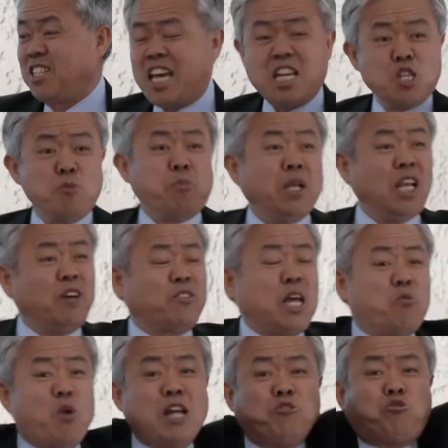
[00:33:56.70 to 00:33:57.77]
Can you believe
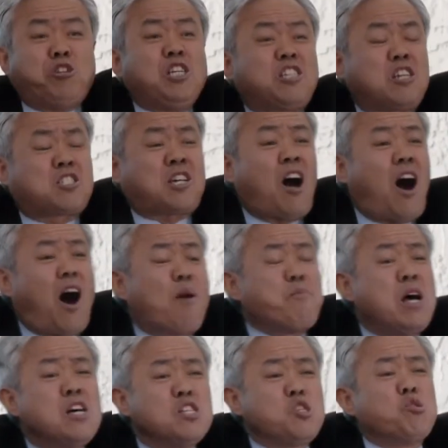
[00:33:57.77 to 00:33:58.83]
that when Jesus
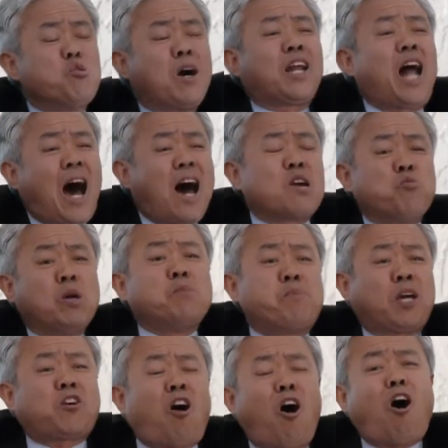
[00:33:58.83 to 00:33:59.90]
come, you and I will
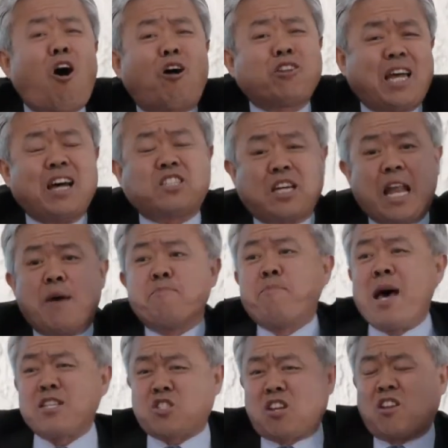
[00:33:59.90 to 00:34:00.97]
be called as an
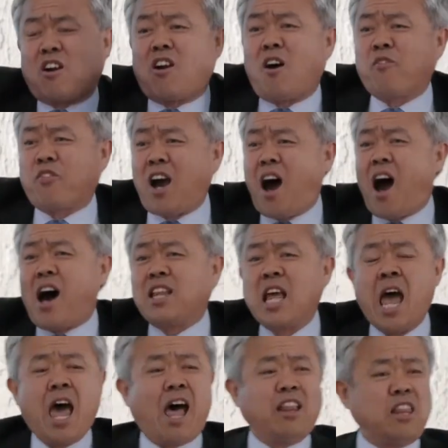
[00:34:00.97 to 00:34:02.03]
ambassador of God,
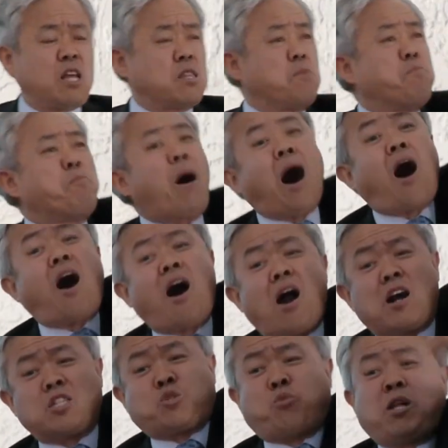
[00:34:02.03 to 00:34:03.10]
and then the
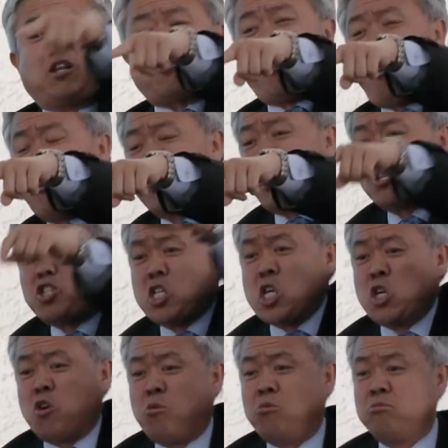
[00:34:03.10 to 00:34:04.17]
Mars will call on
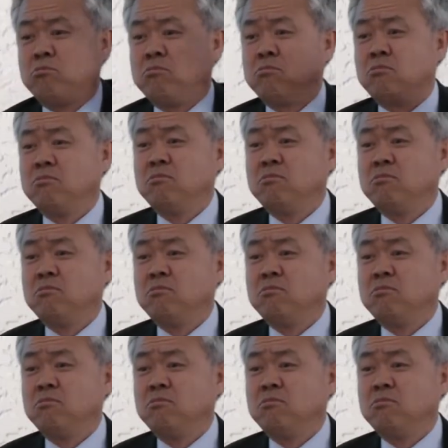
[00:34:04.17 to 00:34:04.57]
you?